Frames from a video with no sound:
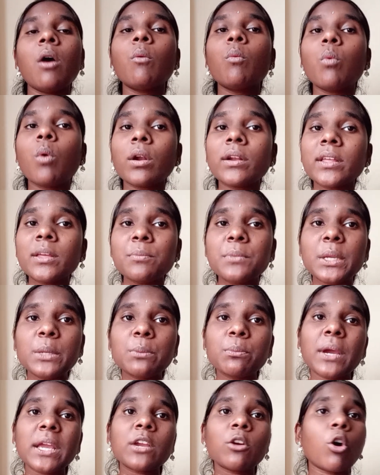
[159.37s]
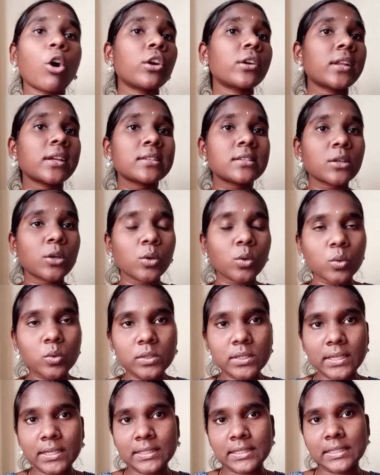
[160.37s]
What I mean by context
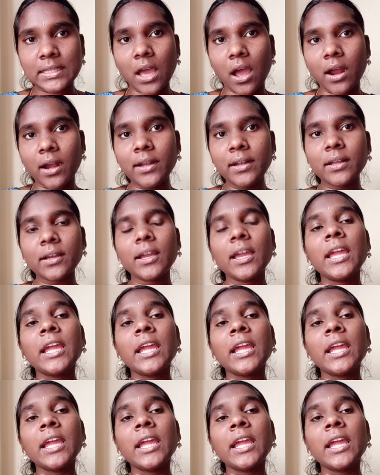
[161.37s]
clues is that